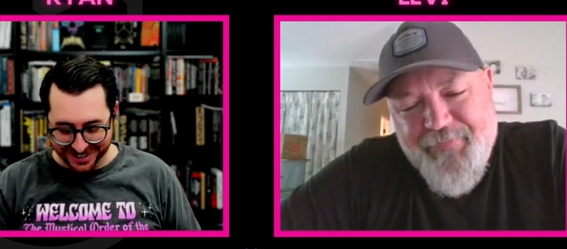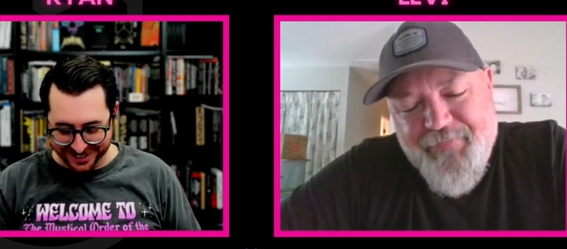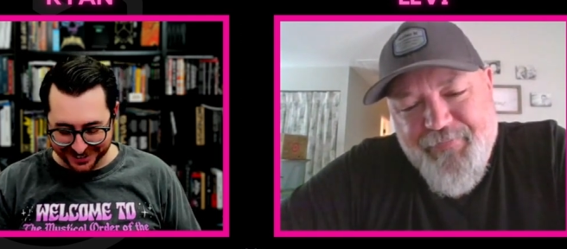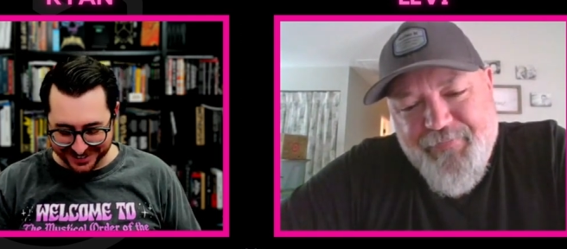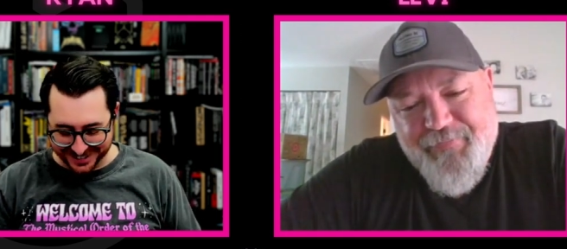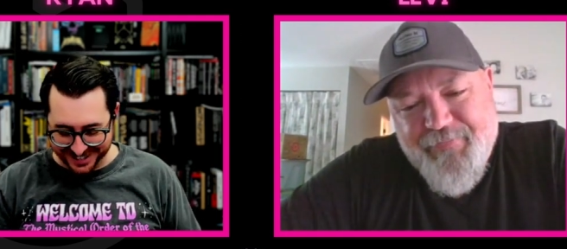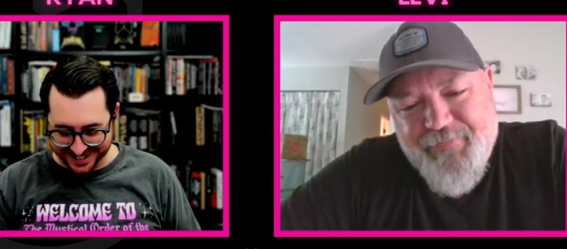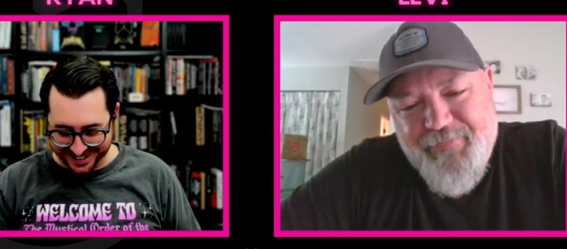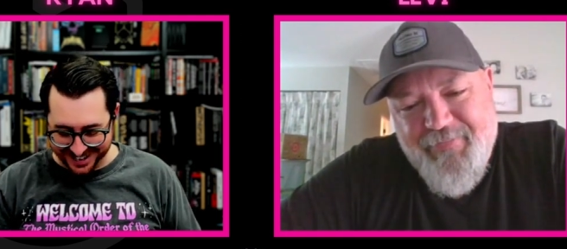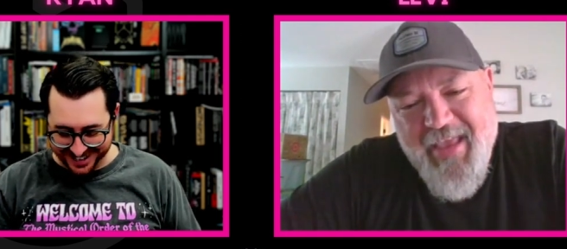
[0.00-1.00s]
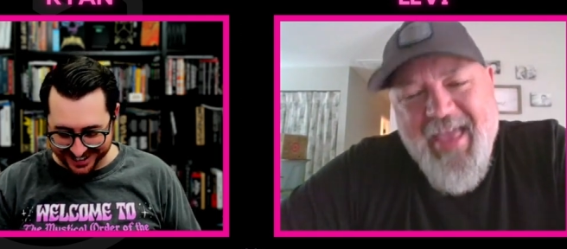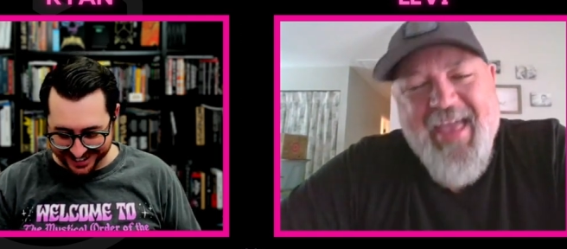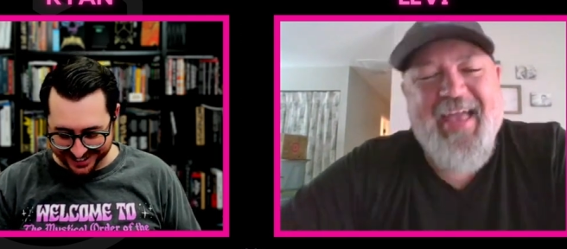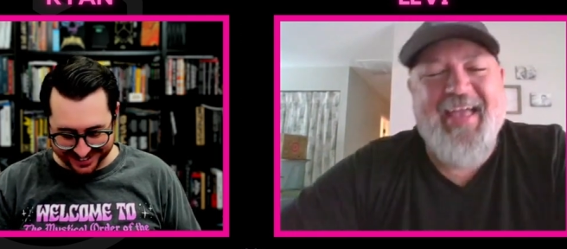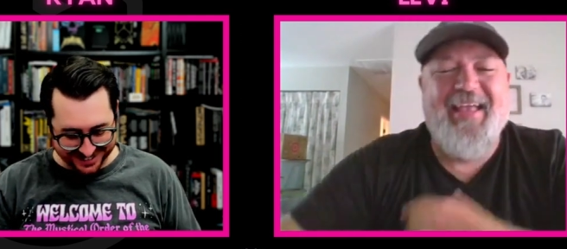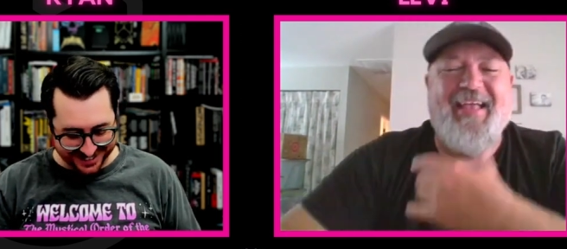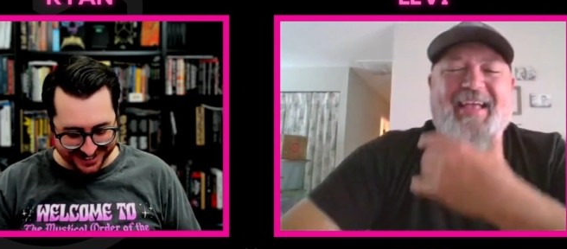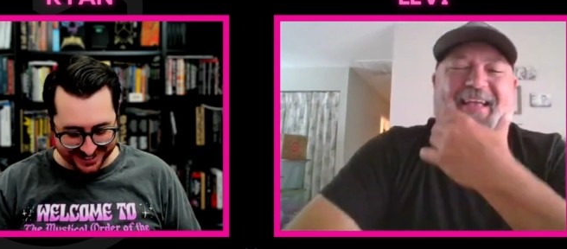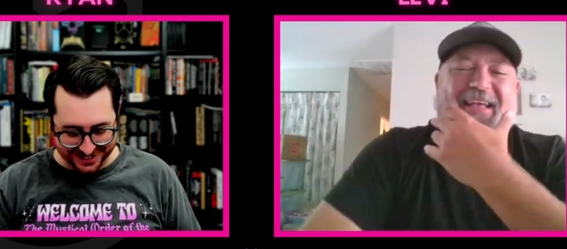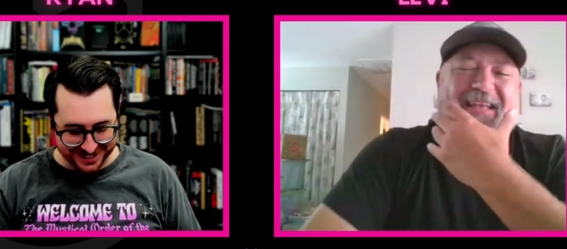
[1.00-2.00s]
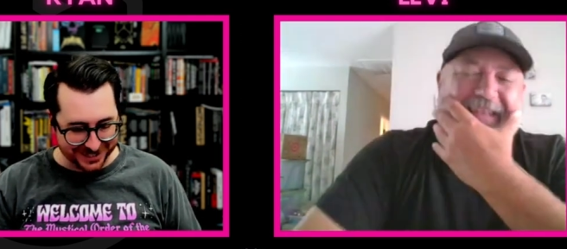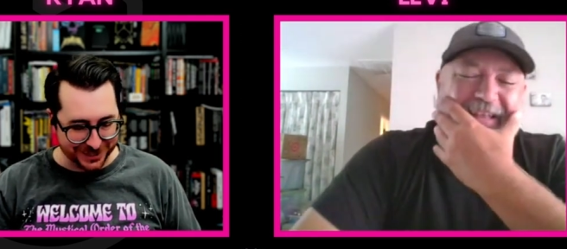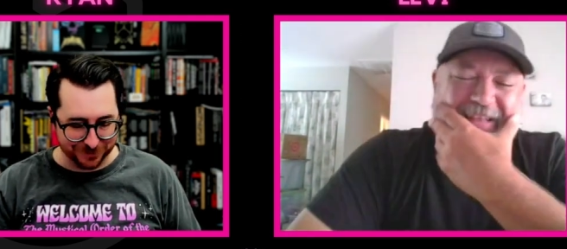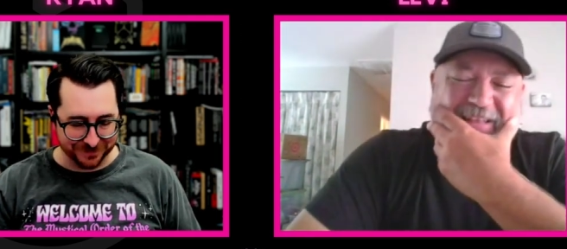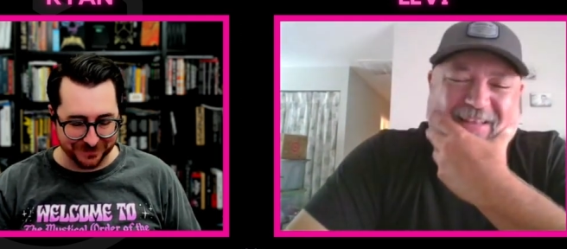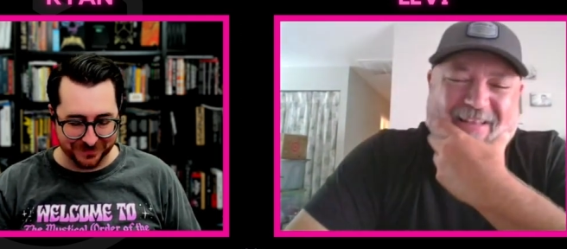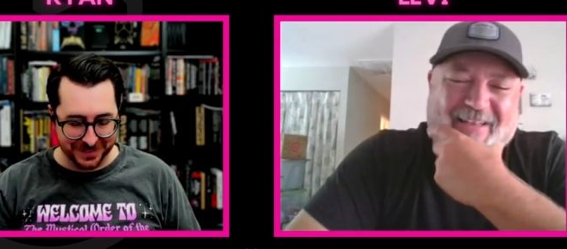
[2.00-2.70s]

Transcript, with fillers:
Speaker 1: I'll tell you that. I I um